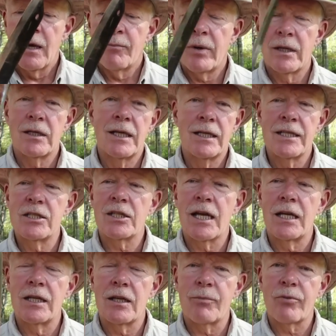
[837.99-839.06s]
but at least
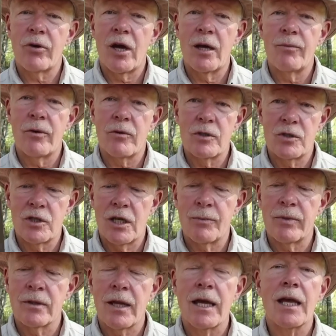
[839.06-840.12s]
getting the primary shape
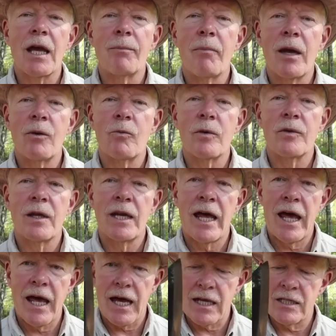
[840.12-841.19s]
like I might with an
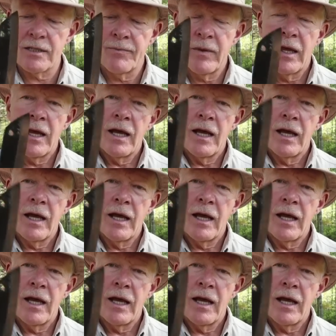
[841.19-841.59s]
axe,